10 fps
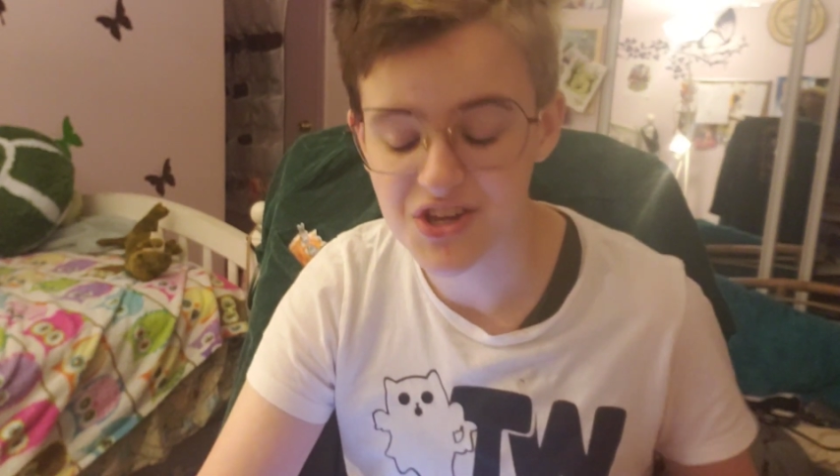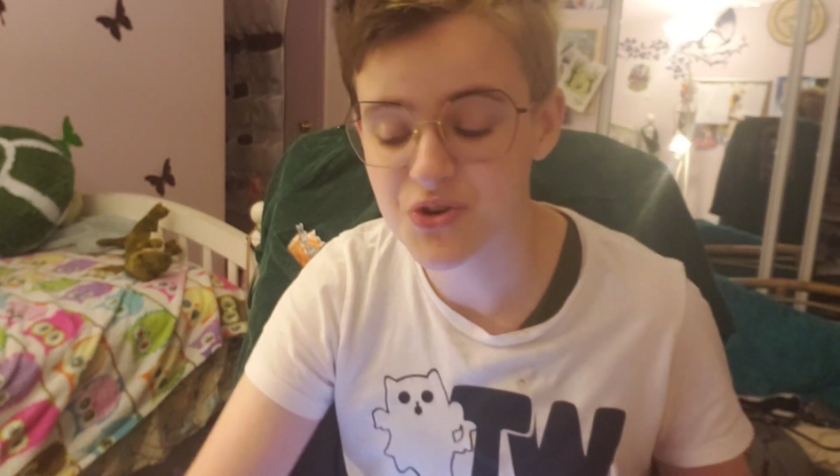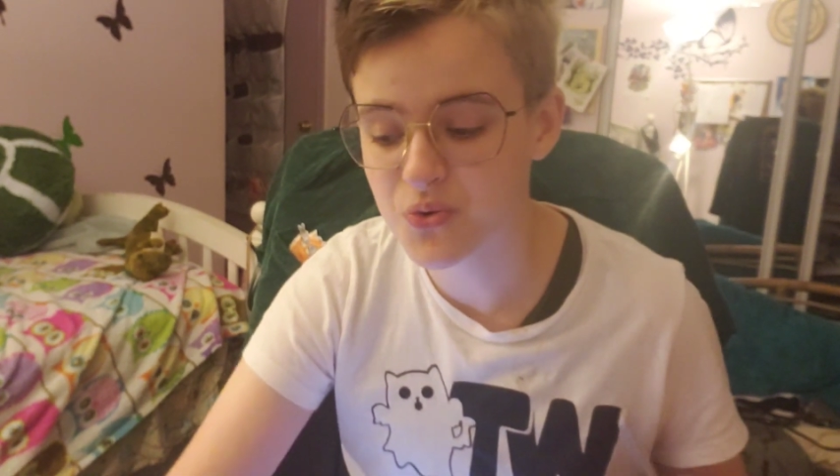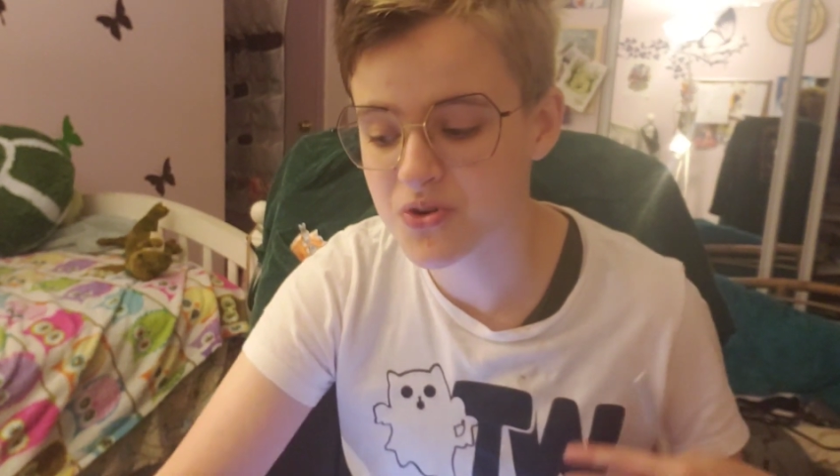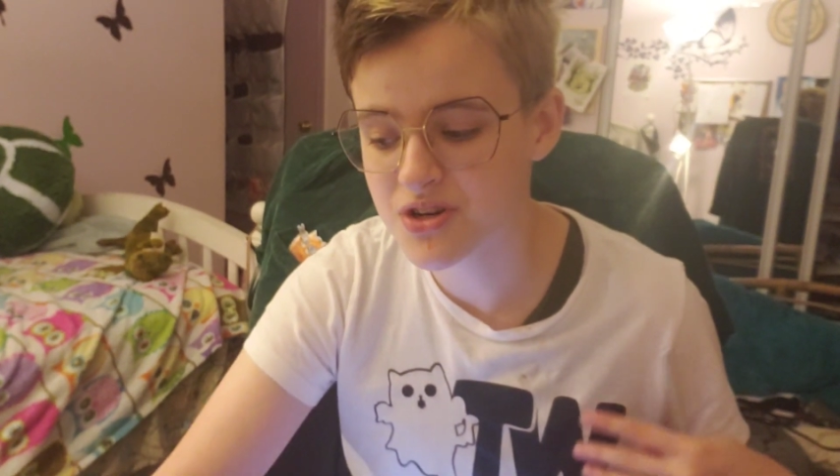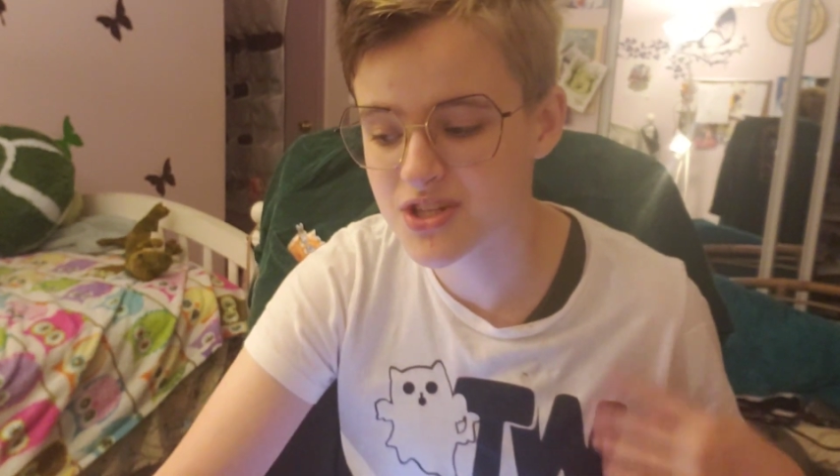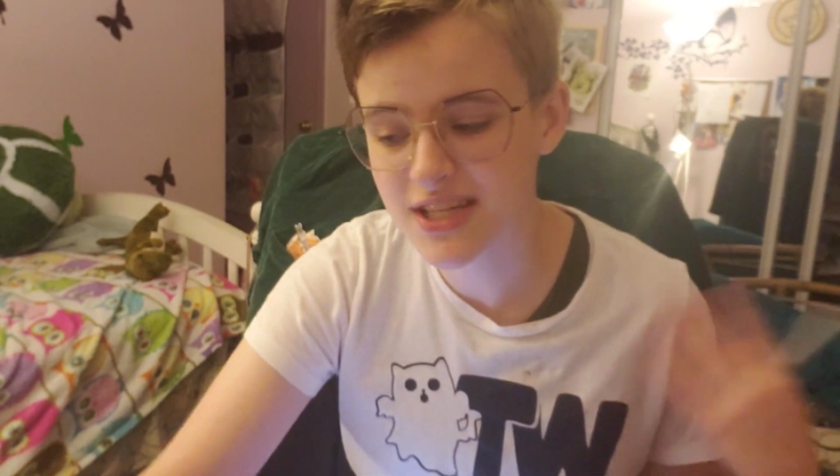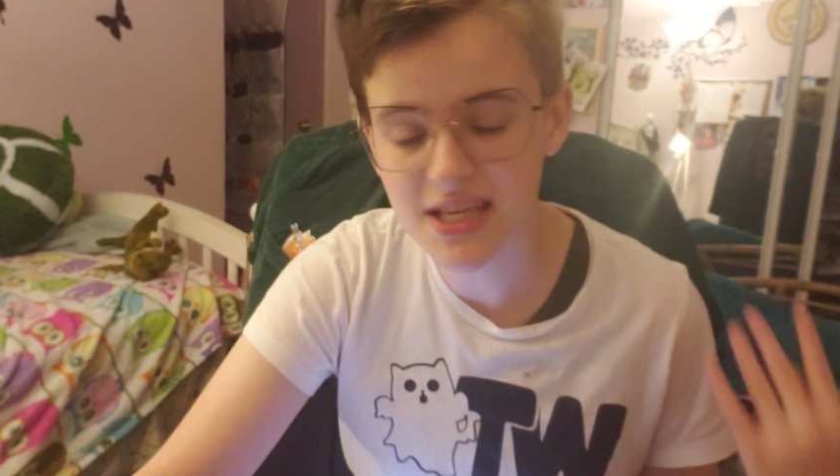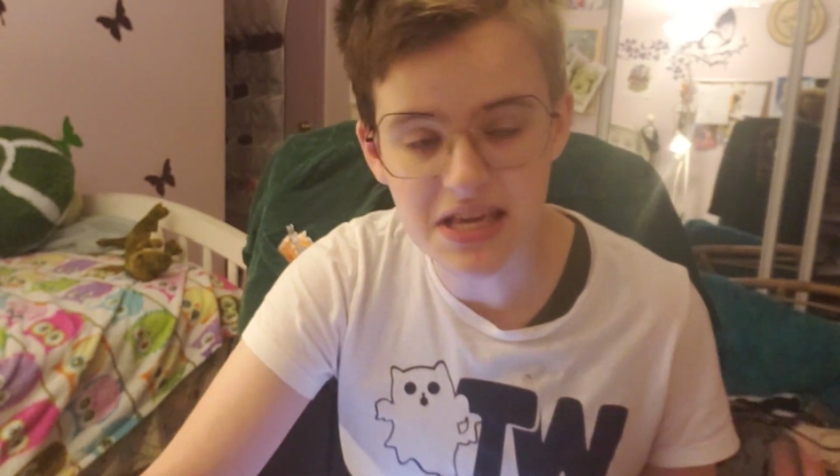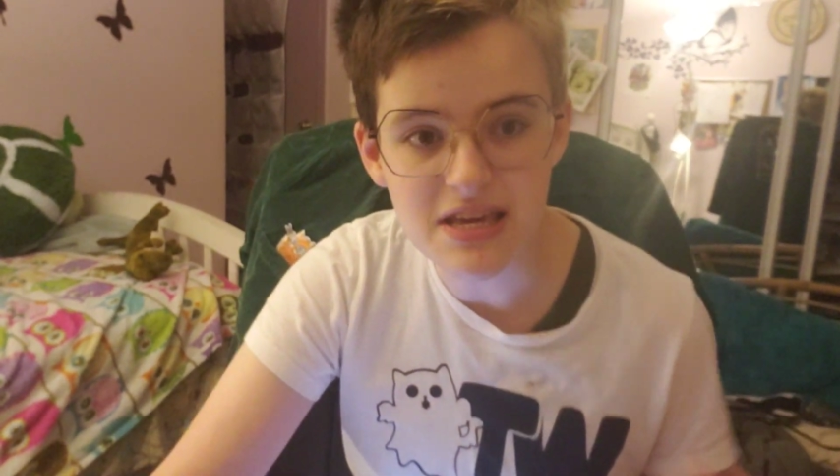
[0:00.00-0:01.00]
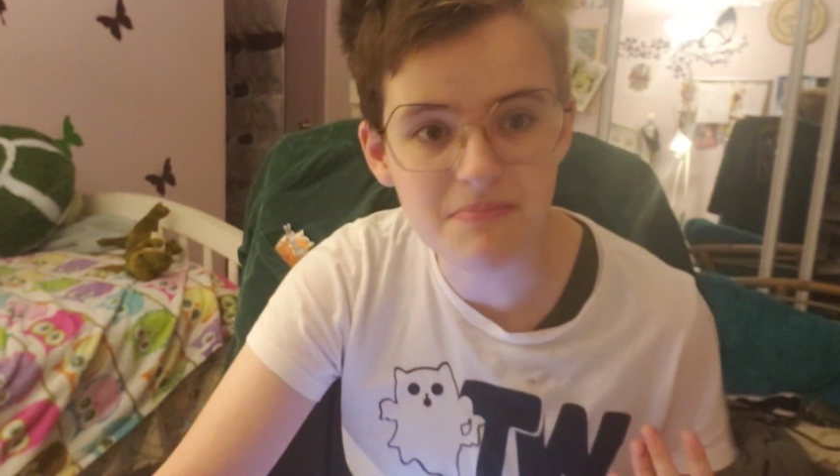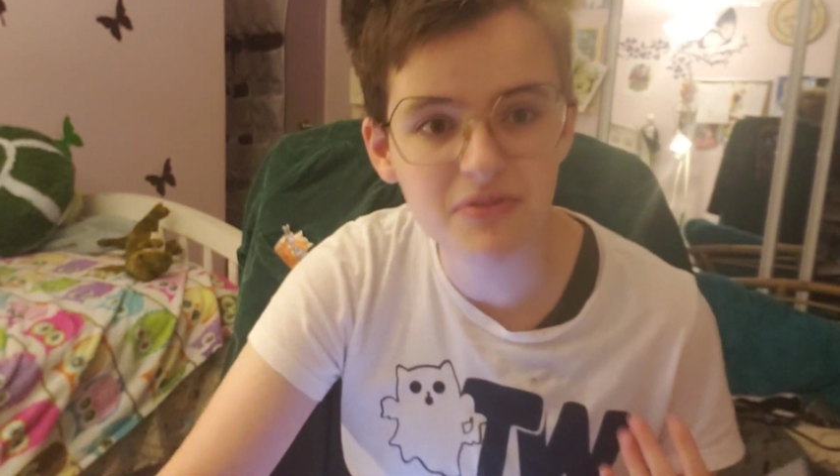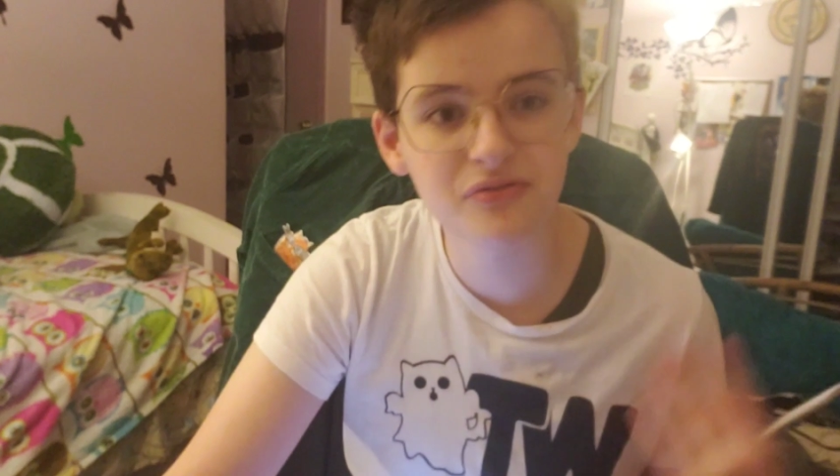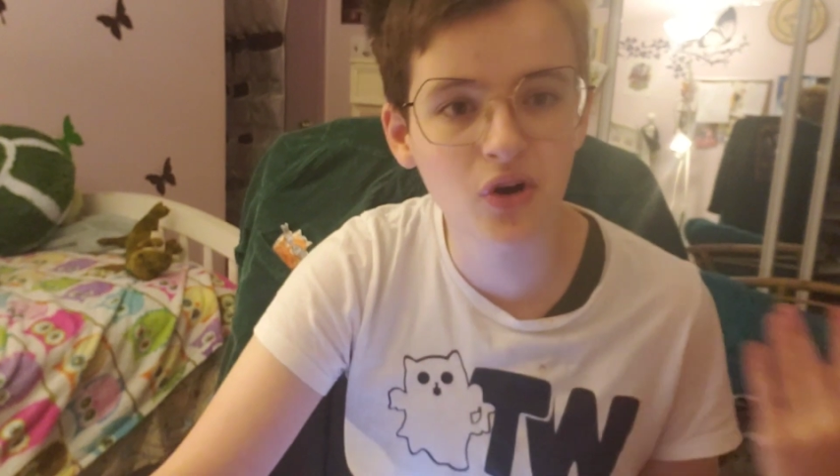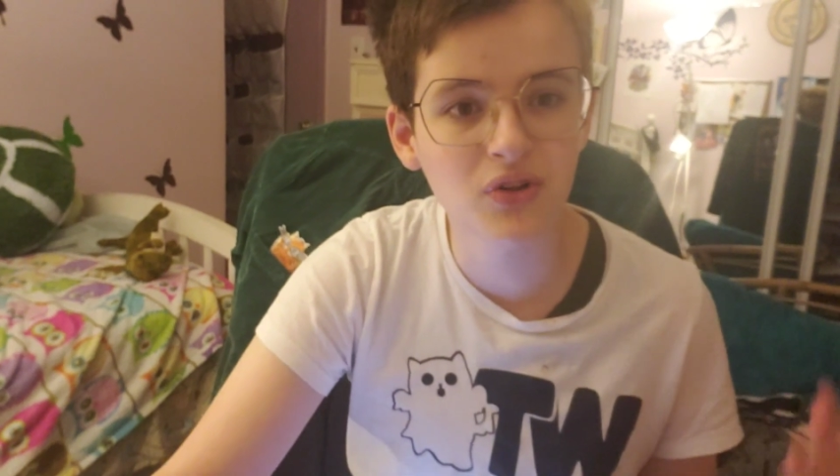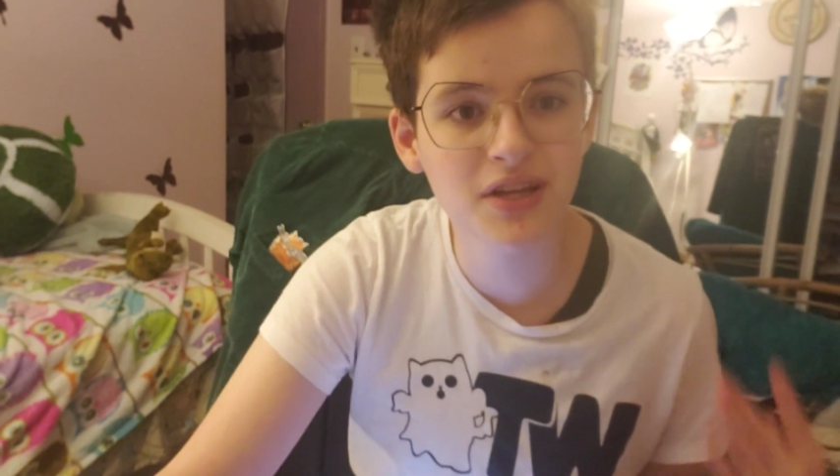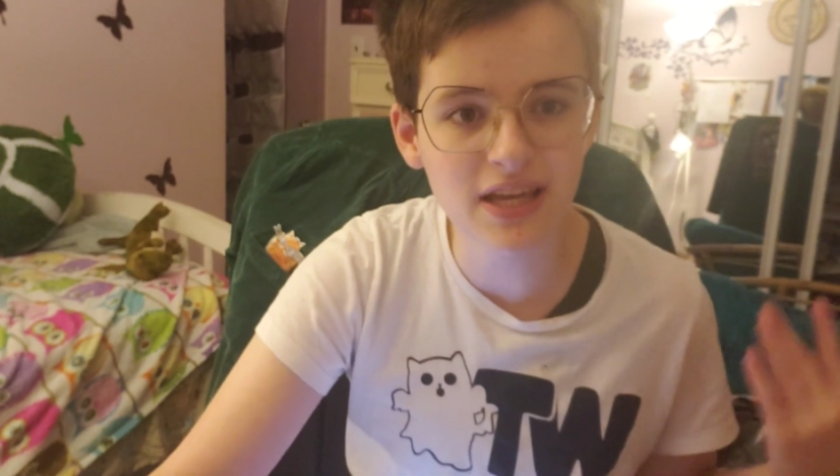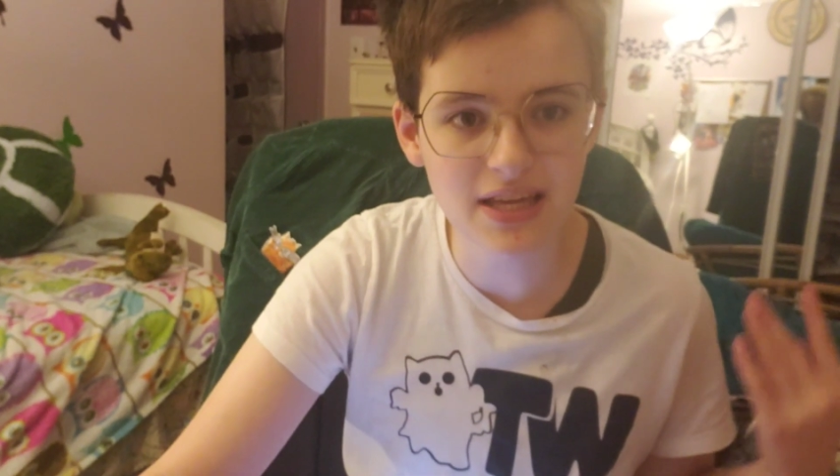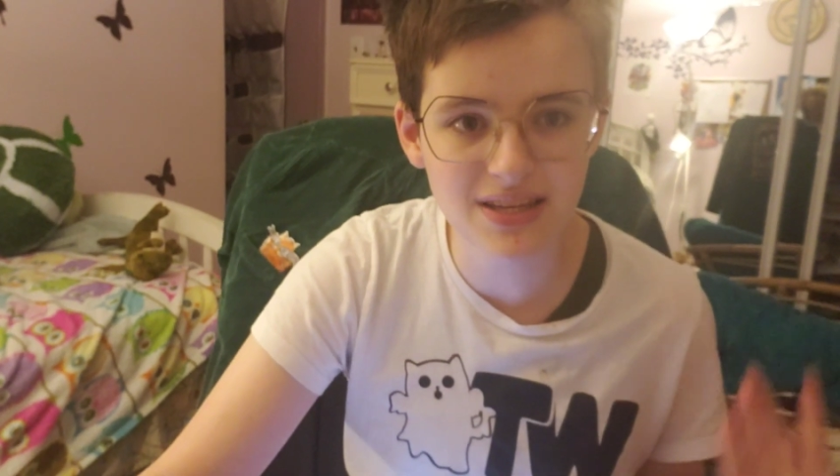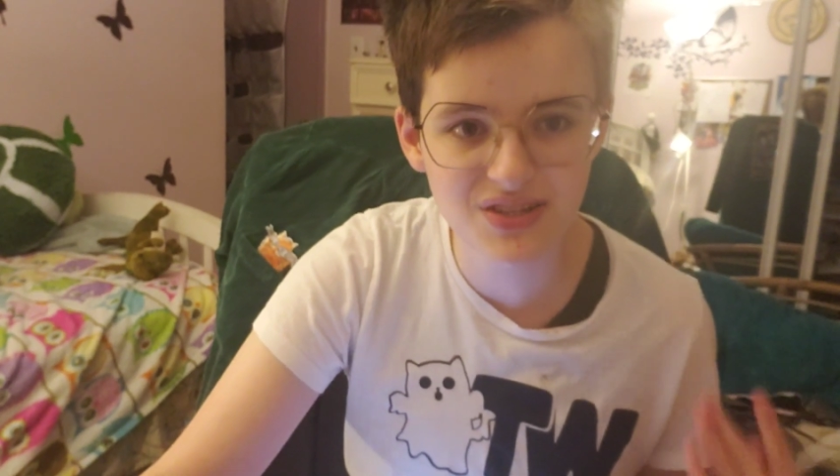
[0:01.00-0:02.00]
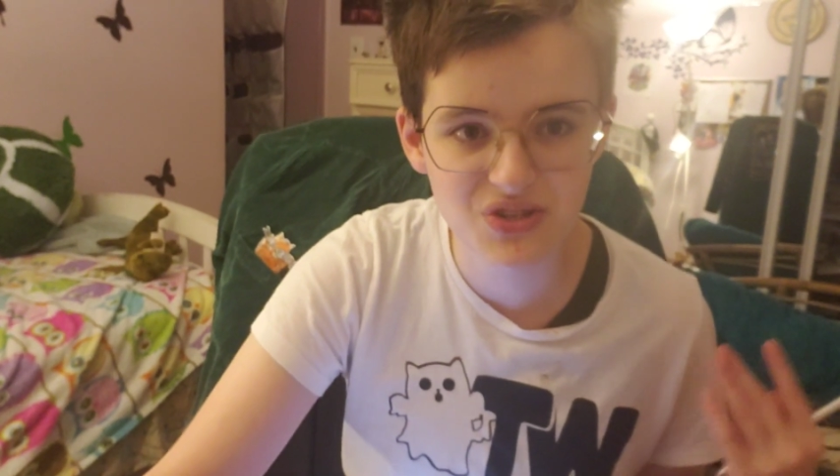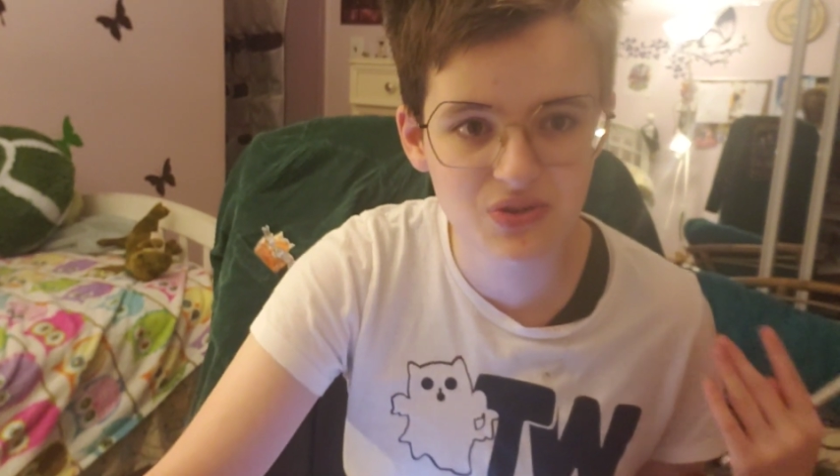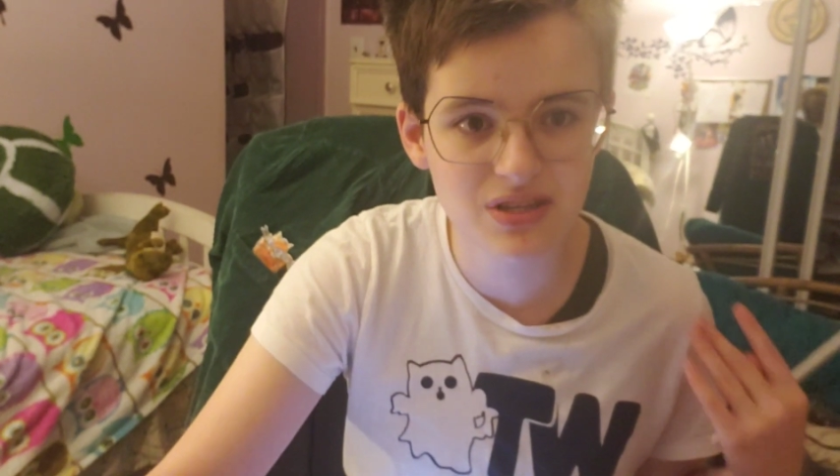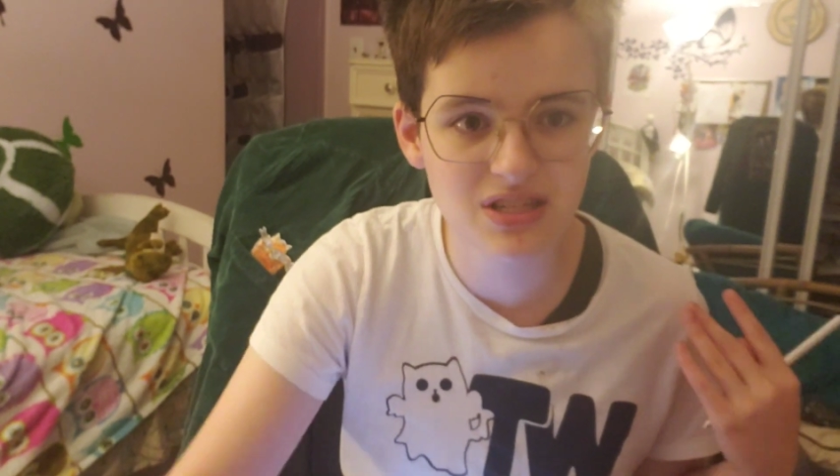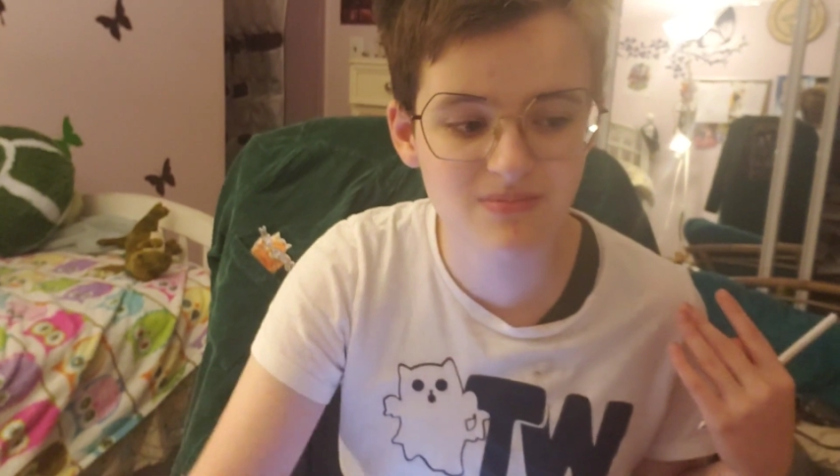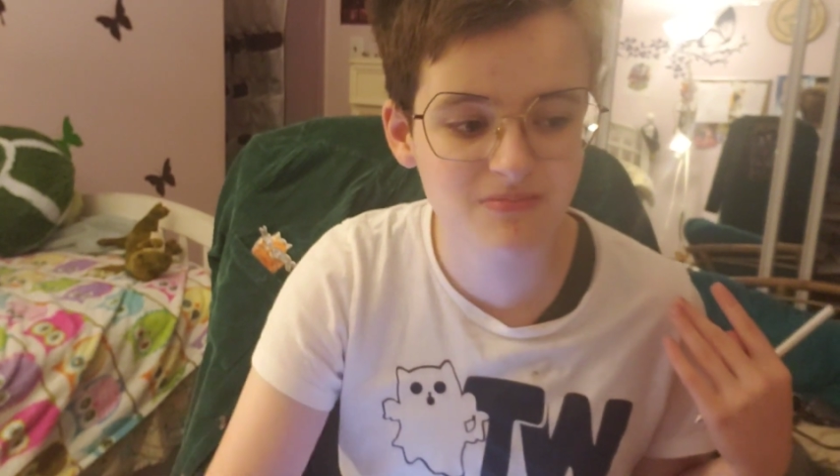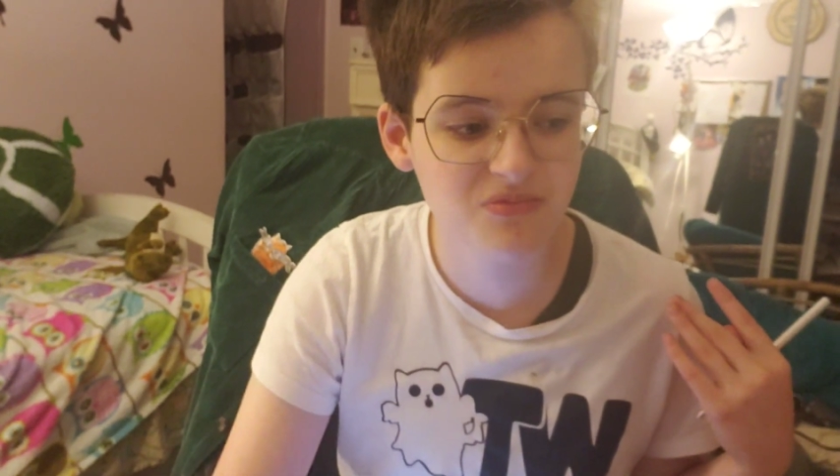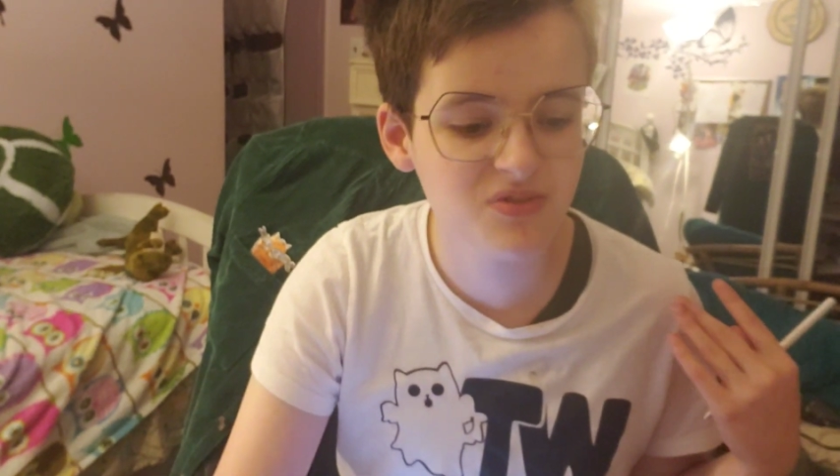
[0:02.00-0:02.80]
in order to keep falling into these